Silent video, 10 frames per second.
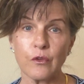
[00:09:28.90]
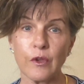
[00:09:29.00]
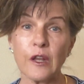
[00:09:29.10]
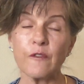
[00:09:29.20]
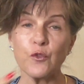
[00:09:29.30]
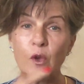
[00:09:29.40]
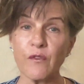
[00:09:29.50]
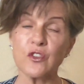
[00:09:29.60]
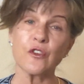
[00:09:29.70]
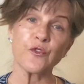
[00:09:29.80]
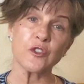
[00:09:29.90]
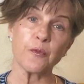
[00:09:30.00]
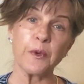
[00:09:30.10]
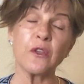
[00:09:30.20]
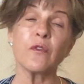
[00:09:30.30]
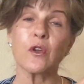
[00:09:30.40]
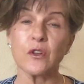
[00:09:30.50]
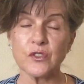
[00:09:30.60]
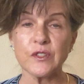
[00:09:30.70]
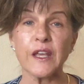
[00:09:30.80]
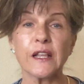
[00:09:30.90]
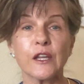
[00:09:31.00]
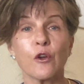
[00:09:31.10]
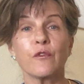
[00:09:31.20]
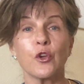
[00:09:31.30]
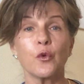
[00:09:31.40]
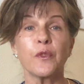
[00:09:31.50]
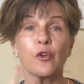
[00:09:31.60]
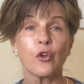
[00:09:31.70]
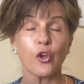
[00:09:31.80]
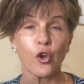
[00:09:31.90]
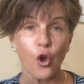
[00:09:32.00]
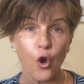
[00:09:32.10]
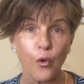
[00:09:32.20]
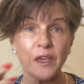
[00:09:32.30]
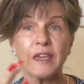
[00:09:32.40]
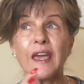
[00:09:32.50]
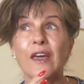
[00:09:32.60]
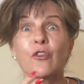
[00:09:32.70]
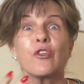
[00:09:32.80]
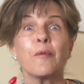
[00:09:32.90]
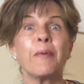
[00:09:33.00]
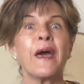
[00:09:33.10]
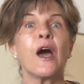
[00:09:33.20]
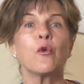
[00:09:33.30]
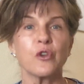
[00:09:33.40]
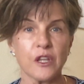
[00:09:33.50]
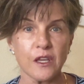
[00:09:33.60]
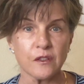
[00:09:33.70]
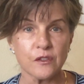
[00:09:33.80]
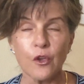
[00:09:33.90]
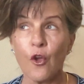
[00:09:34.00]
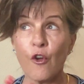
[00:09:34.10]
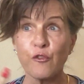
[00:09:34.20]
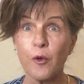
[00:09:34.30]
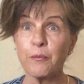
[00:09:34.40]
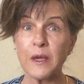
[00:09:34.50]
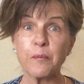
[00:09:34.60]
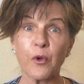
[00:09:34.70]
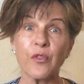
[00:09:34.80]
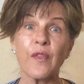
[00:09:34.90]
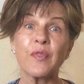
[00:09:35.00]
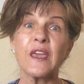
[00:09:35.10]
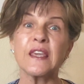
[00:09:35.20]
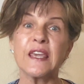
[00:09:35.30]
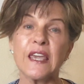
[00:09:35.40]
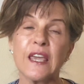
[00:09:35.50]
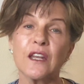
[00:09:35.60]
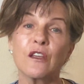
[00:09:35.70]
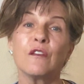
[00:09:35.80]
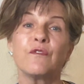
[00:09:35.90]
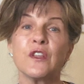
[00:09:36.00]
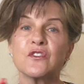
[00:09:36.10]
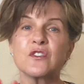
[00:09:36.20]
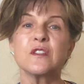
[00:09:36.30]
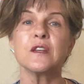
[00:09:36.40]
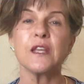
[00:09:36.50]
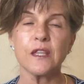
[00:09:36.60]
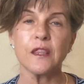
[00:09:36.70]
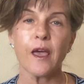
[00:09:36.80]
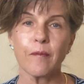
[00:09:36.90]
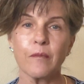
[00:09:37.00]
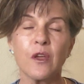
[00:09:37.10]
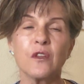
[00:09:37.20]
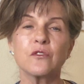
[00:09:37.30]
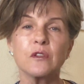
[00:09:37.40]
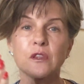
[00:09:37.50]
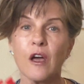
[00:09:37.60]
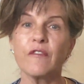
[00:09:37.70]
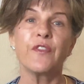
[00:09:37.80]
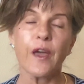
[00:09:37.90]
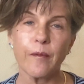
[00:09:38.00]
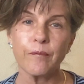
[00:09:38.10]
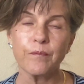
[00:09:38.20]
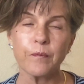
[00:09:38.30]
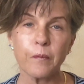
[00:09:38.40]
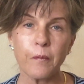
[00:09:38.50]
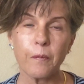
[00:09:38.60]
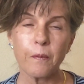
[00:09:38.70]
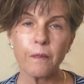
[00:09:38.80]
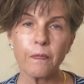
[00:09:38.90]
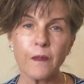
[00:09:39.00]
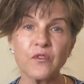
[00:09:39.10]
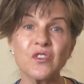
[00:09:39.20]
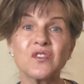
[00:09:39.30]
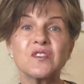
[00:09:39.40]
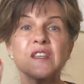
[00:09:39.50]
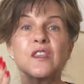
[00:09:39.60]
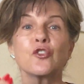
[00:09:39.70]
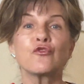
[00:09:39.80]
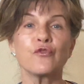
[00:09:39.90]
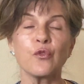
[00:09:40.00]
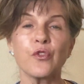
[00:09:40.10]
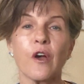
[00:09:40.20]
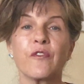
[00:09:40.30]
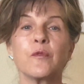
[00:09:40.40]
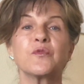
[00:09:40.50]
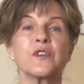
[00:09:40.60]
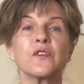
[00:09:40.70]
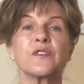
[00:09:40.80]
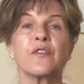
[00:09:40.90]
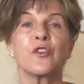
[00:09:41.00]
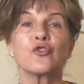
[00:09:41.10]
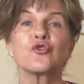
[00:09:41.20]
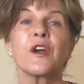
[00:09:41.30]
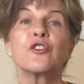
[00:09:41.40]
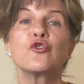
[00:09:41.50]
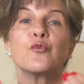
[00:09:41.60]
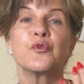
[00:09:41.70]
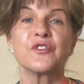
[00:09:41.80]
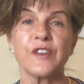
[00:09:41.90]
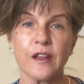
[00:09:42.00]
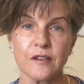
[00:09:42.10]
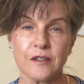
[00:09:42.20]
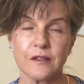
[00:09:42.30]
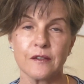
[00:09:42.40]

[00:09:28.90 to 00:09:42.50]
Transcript: And if you have a different opinion, they're going to stay clear of you and they're going to go and gather their power needs from people that they can convince to need them, to love them, to see the truth of themselves that they're trying to present.